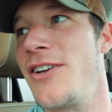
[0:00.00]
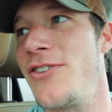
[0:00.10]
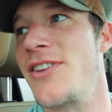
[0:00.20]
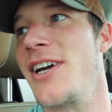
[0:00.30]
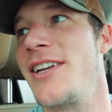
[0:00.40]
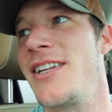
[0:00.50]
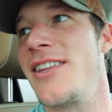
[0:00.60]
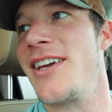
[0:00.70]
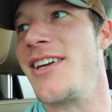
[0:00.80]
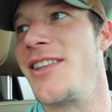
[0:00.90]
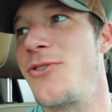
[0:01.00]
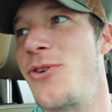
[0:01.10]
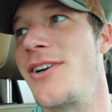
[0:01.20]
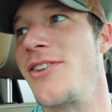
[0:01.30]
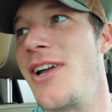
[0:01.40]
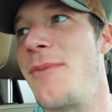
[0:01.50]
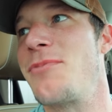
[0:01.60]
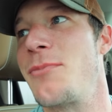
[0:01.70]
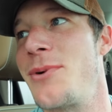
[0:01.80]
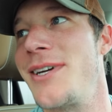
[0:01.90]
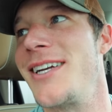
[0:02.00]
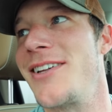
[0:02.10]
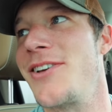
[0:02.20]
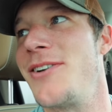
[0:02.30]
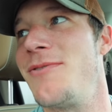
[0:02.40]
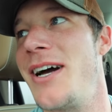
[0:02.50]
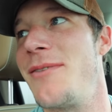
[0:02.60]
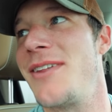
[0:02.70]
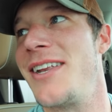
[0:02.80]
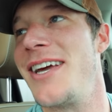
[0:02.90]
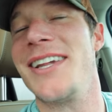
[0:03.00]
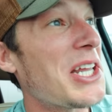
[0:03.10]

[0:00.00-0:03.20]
I just got done saying the truck stops are bringing us good vibes today.